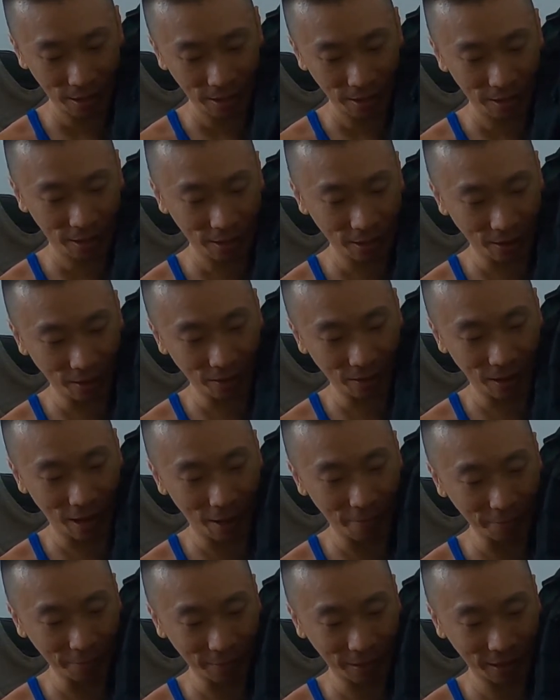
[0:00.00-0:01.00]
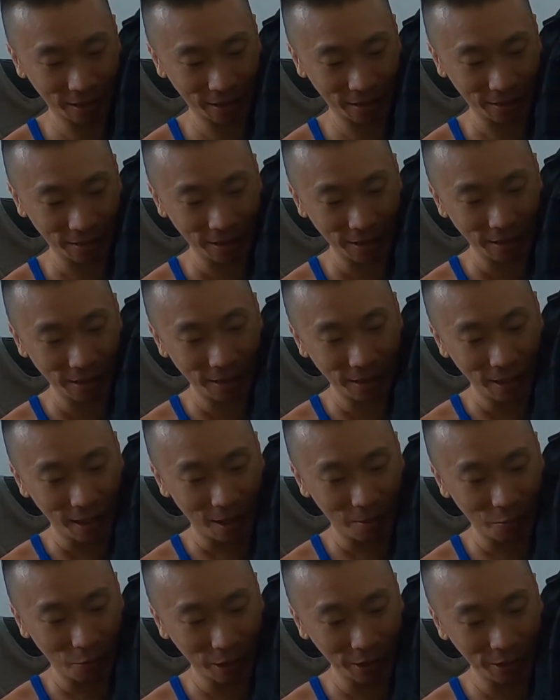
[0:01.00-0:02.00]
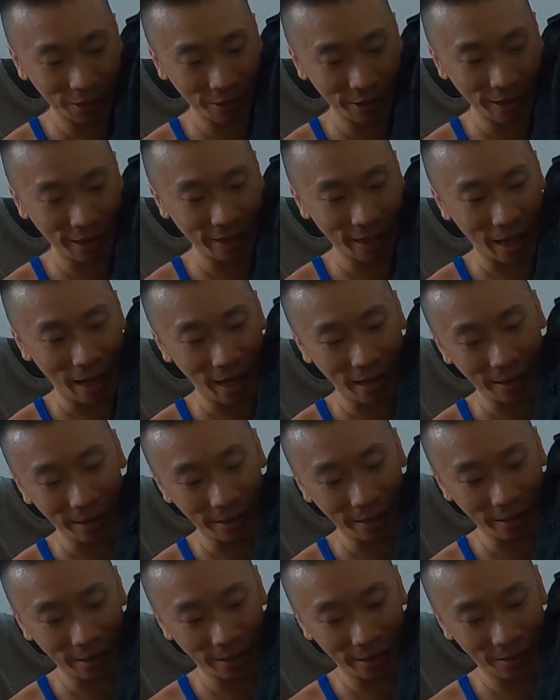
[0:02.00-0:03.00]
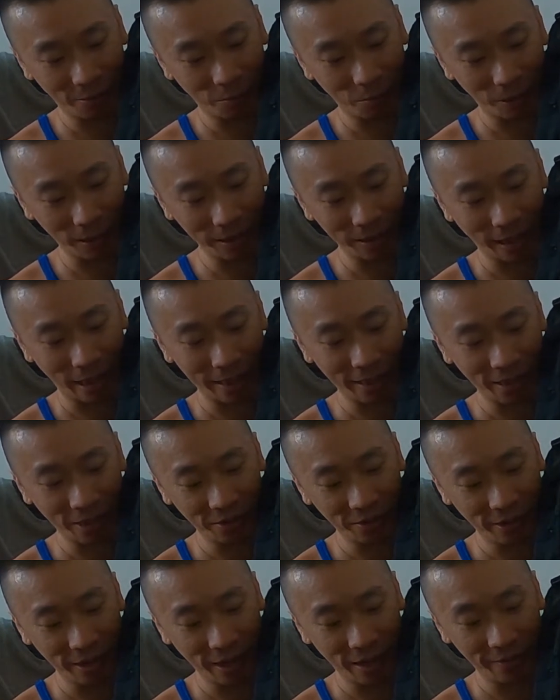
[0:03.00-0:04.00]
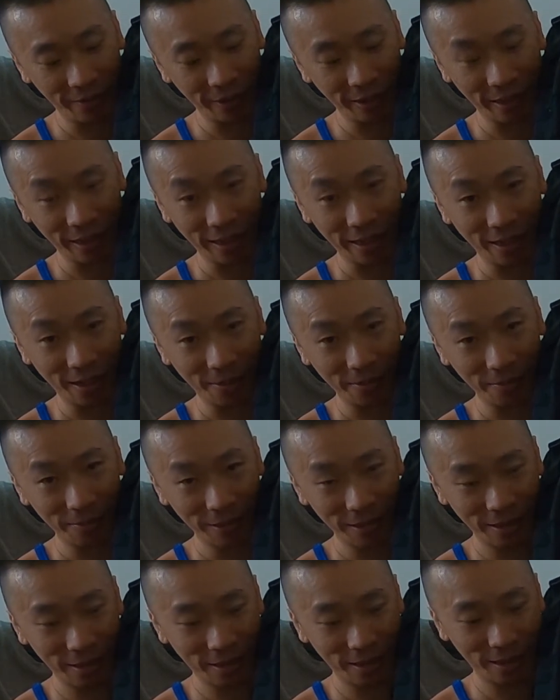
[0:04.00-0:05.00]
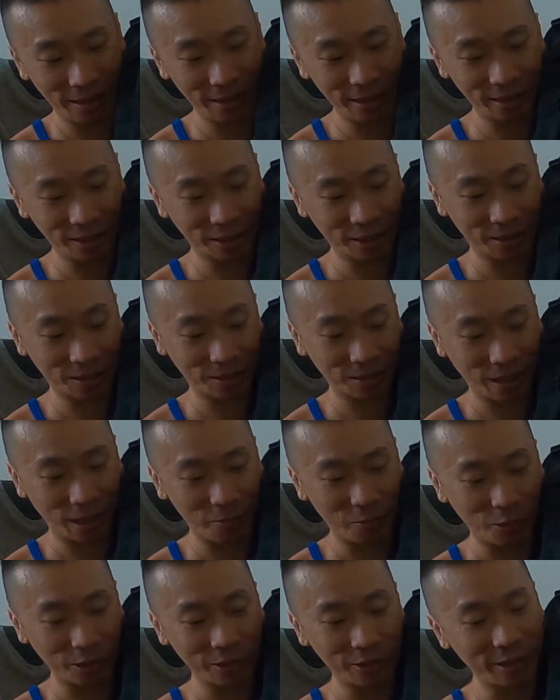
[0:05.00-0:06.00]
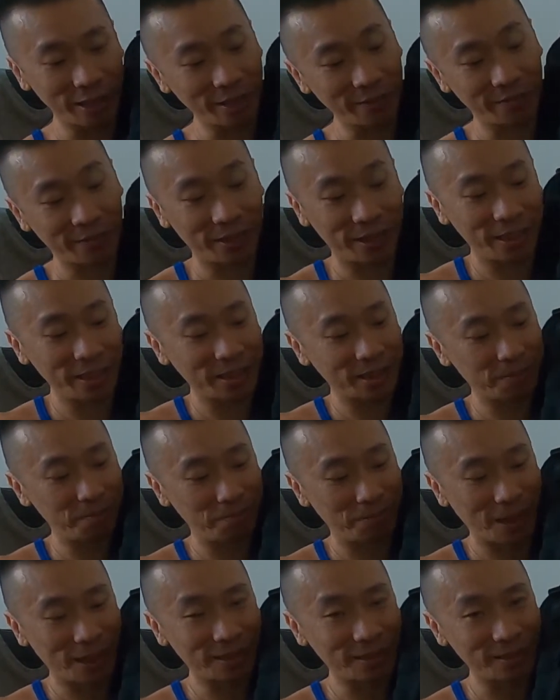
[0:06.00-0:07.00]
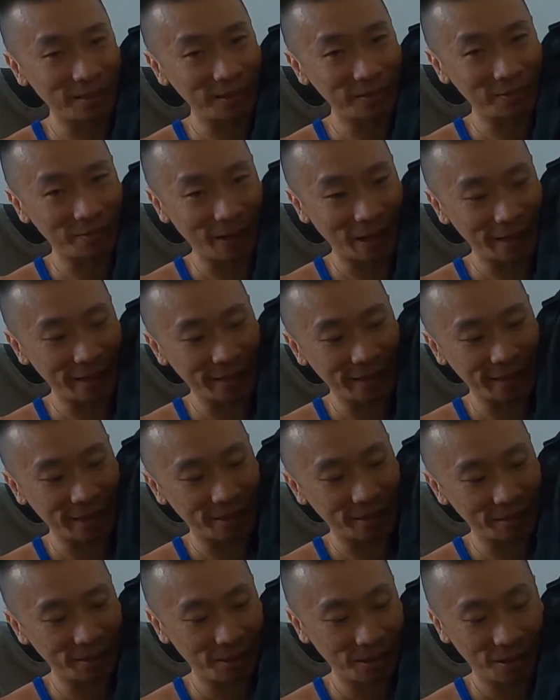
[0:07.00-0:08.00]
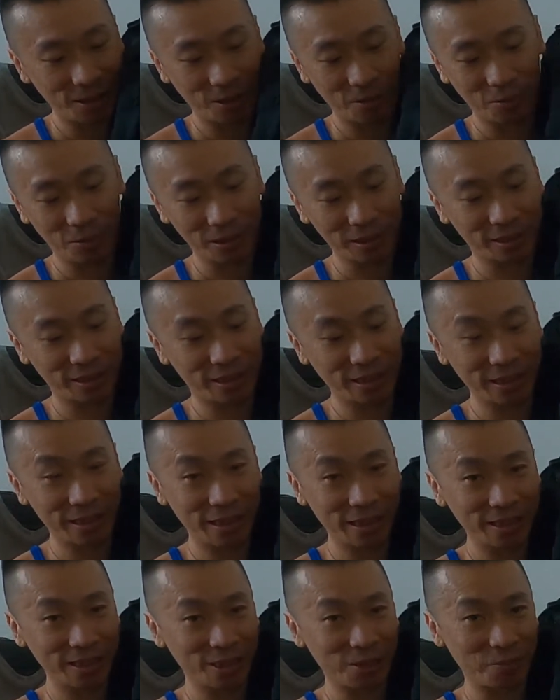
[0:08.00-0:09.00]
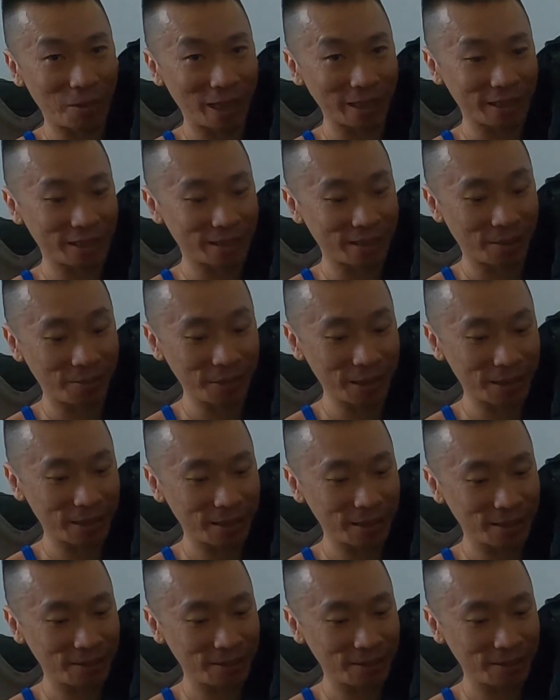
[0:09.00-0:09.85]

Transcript: So I'm wondering that once I load everything up, I'm wondering if this buckle right here will dig into my stomach.